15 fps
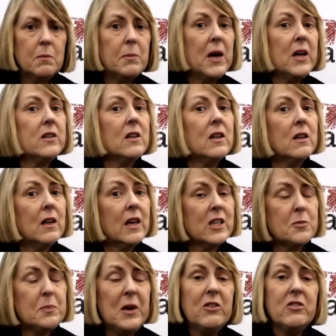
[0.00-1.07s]
But
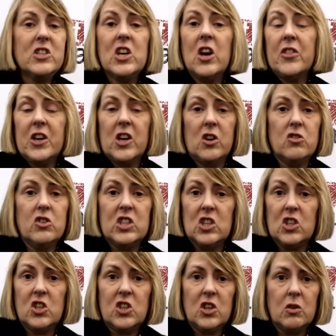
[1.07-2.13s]
experience in other
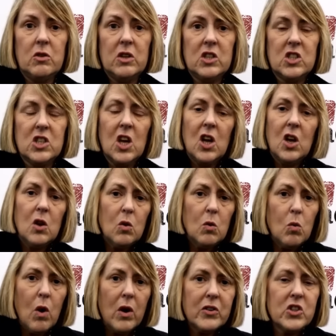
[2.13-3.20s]
countries has shown us,
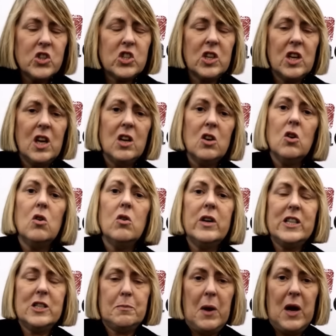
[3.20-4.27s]
once a law
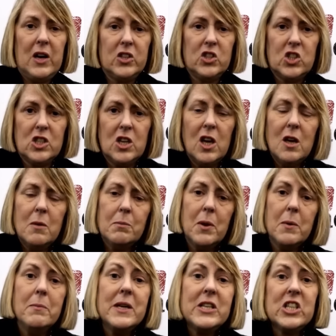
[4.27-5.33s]
is passed
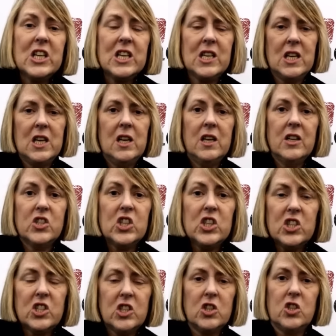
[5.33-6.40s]
permitting
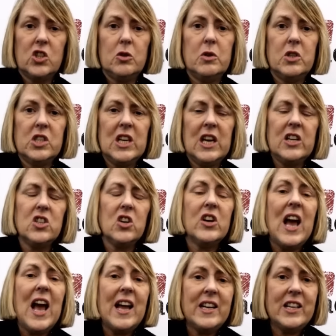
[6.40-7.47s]
assisted suicide
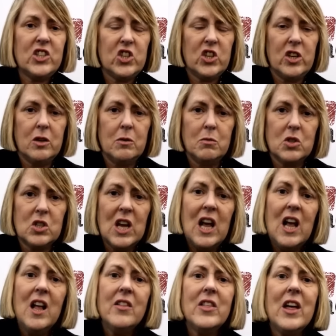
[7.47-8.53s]
on any terms,
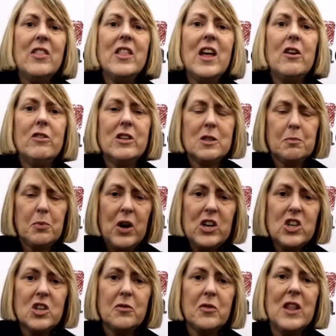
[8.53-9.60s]
then there is
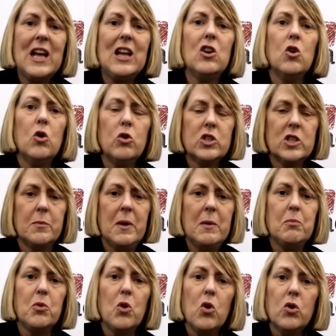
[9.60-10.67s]
pressure for that law to be
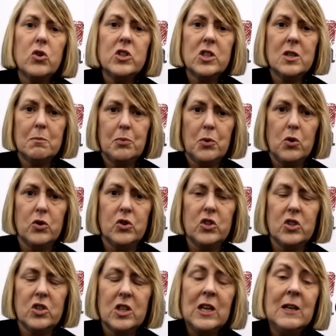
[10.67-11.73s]
broadened and
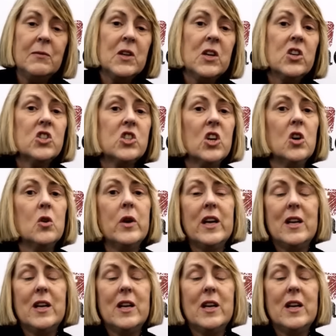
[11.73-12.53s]
broadened. So